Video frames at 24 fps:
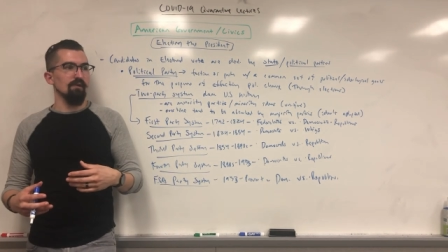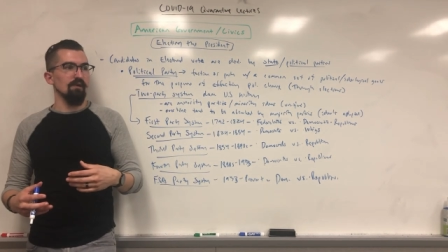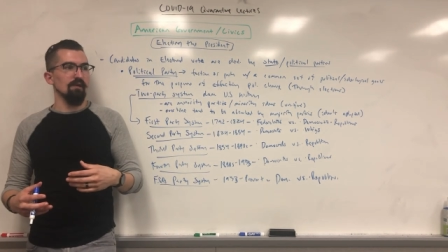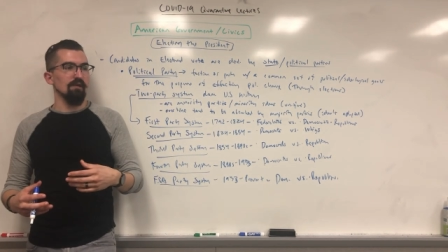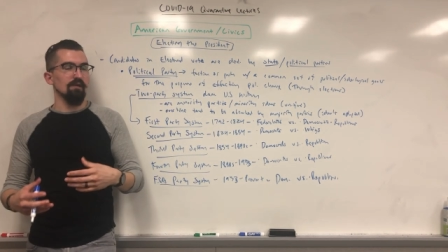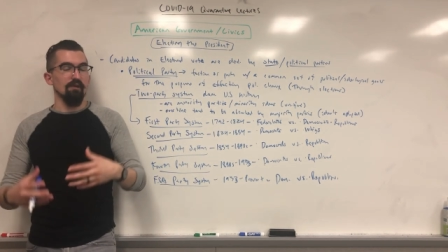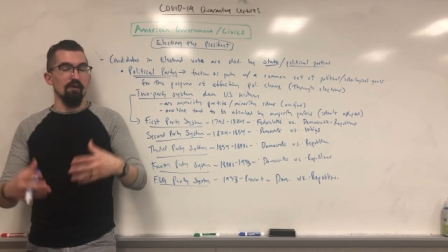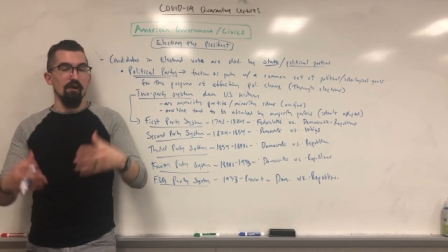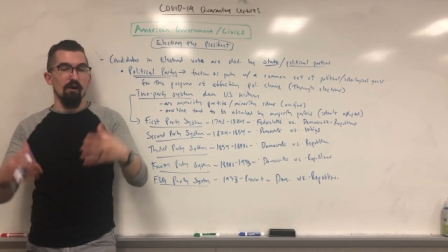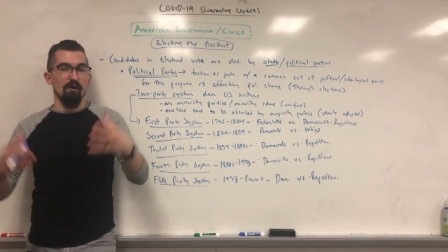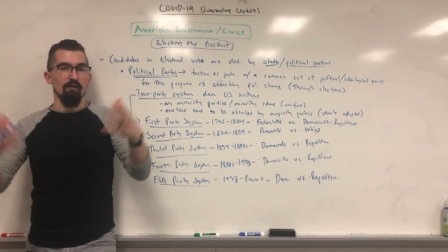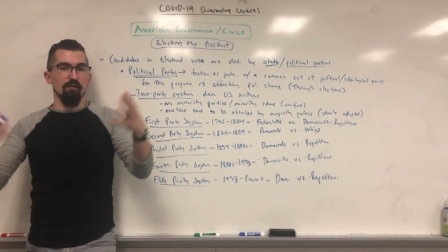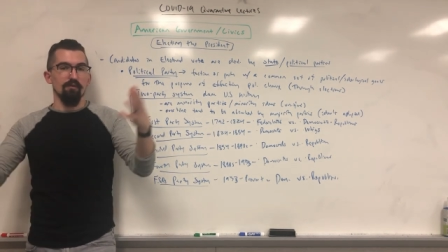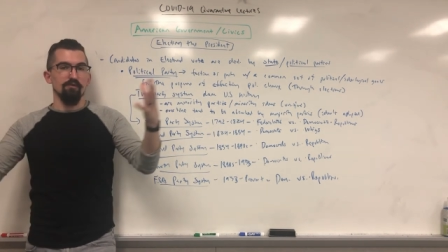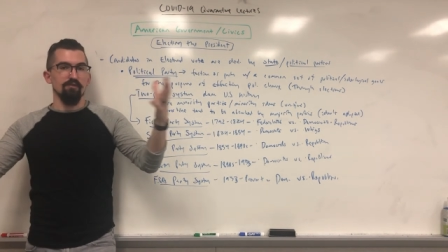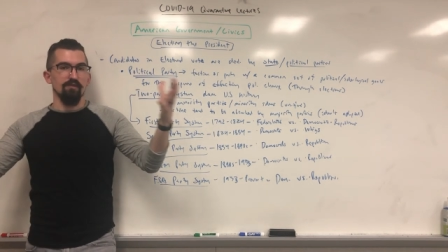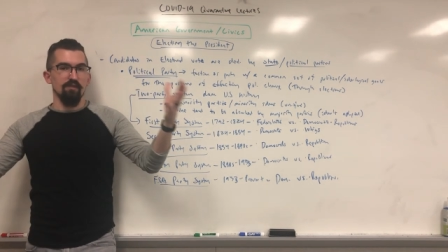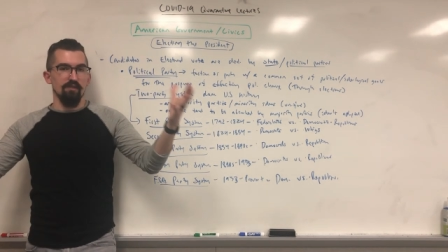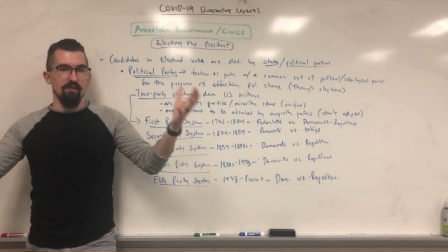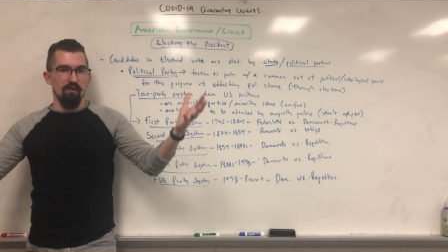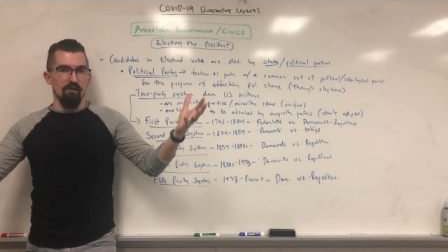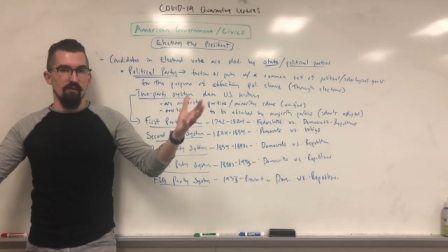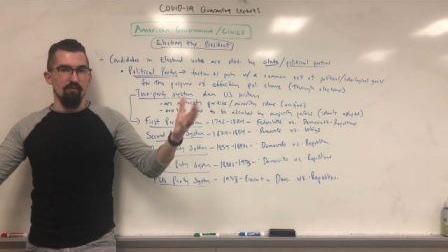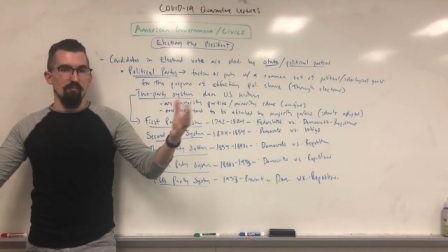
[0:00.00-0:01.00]
acknowledged
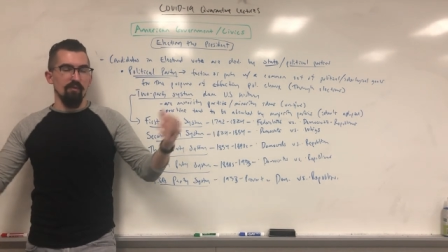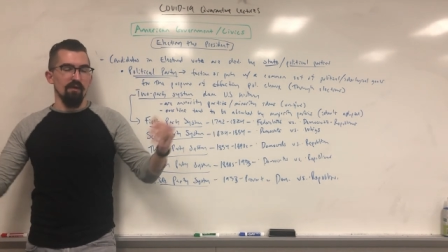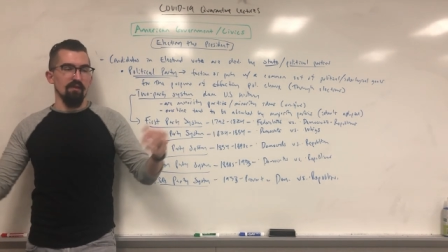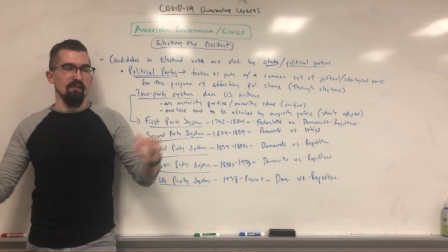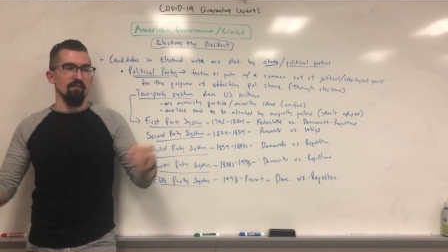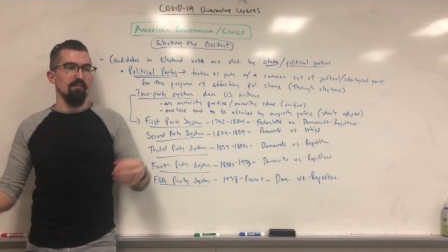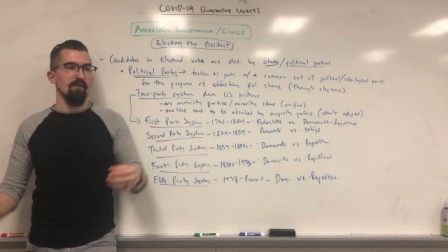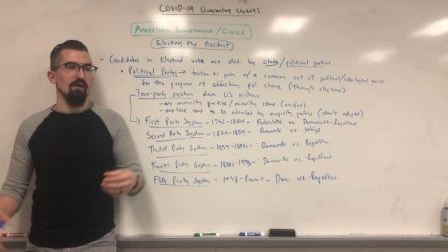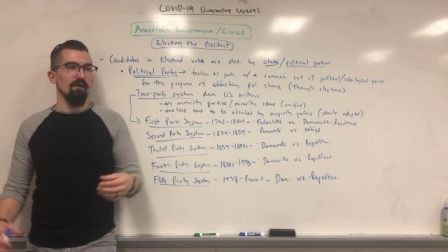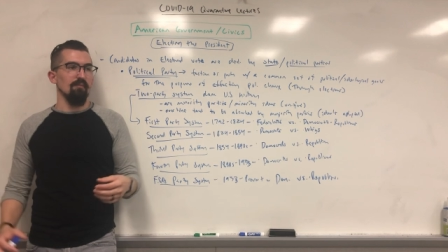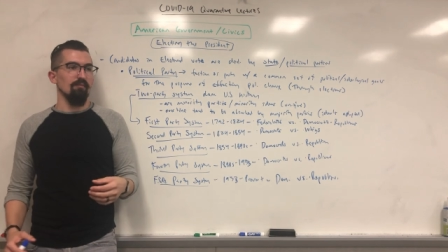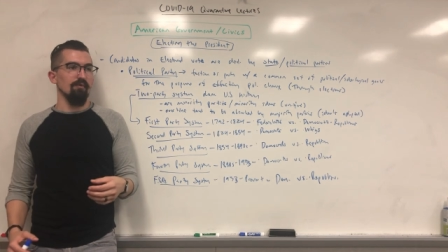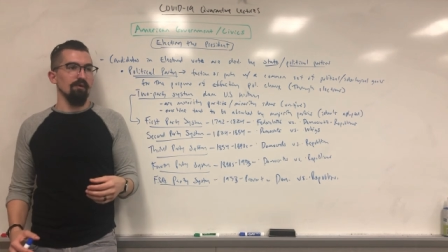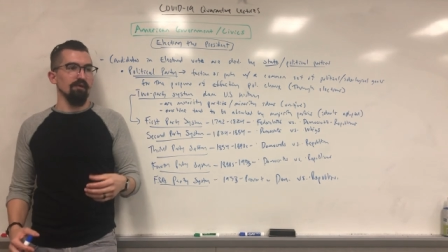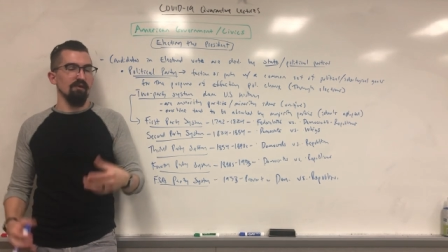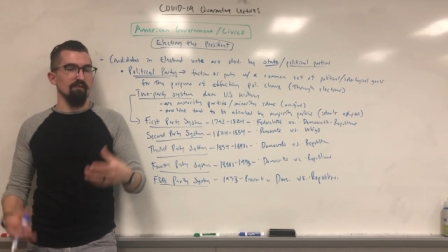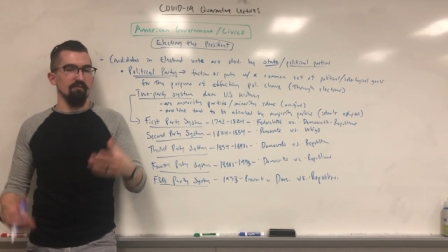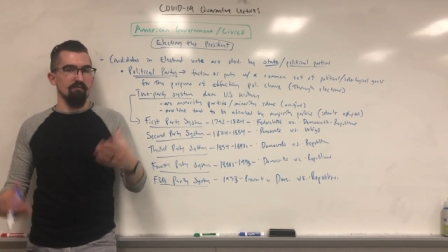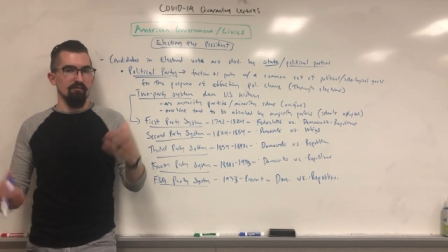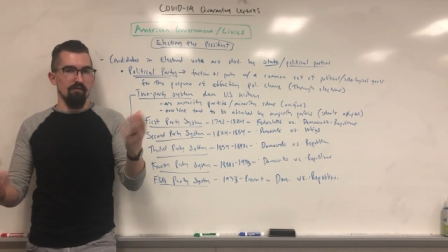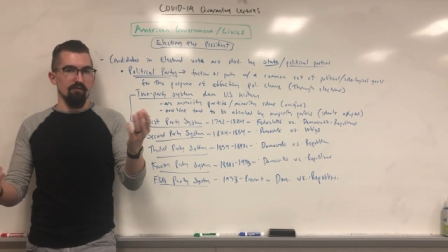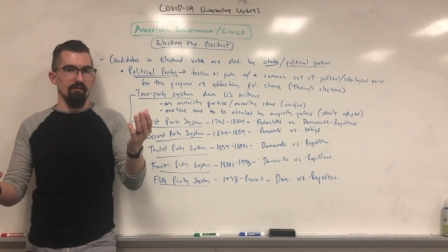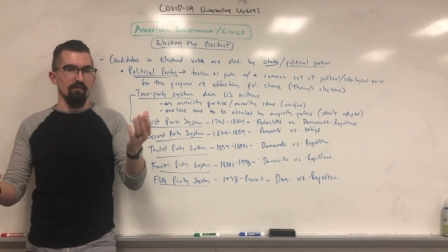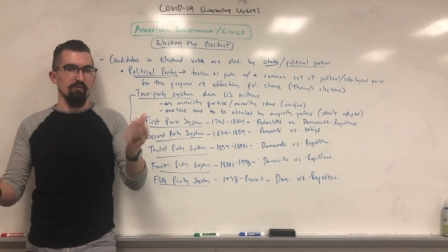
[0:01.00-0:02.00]
and known by the public
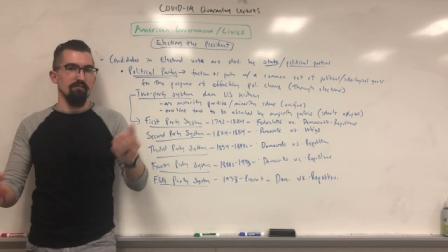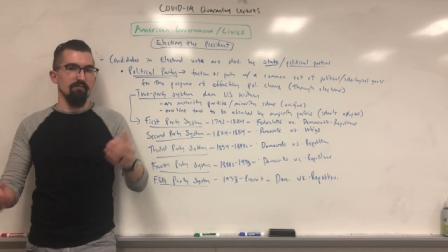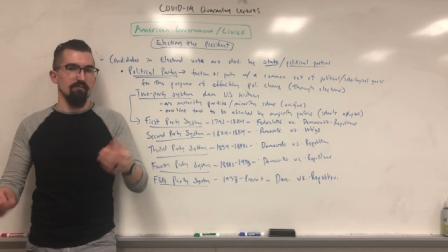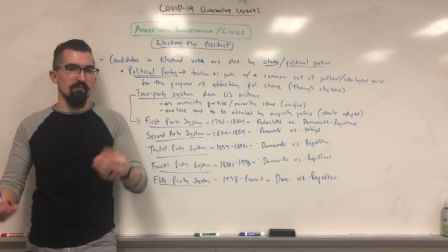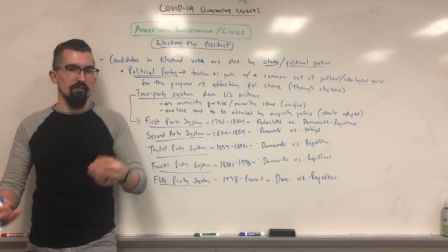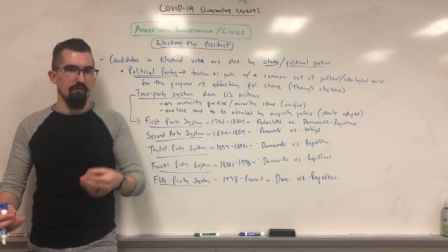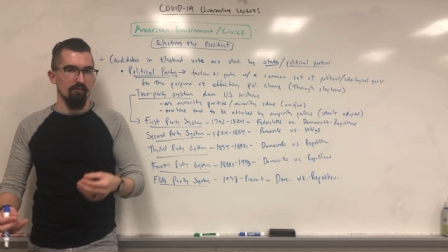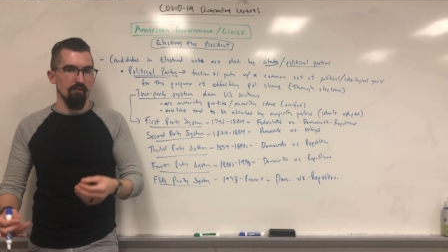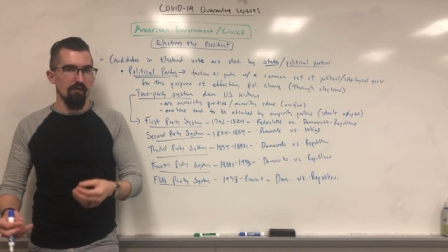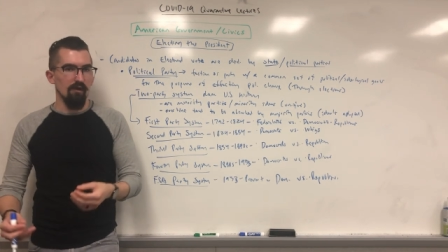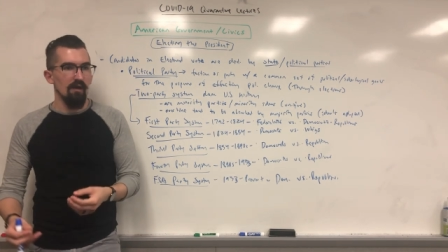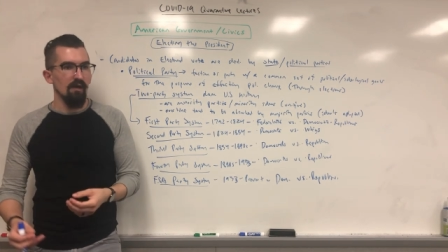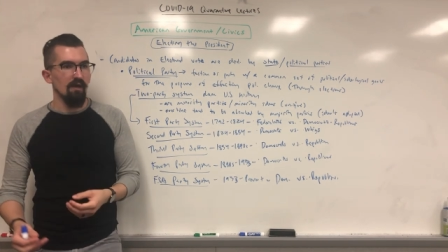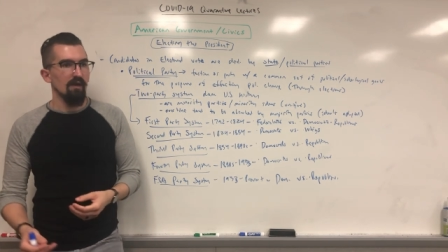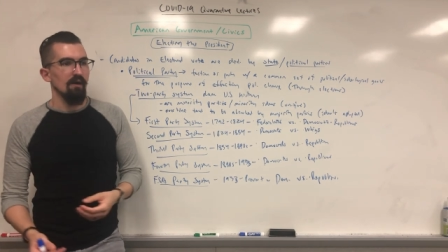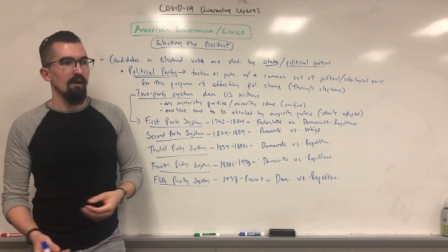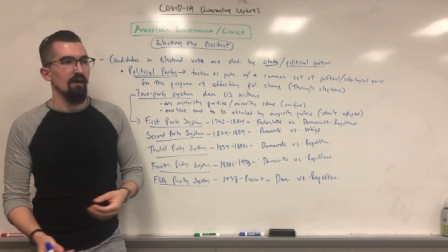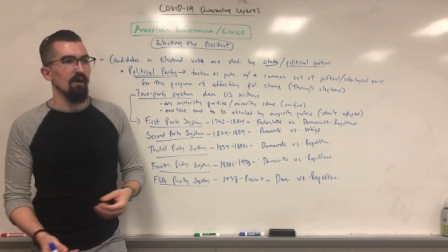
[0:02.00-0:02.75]
and voted for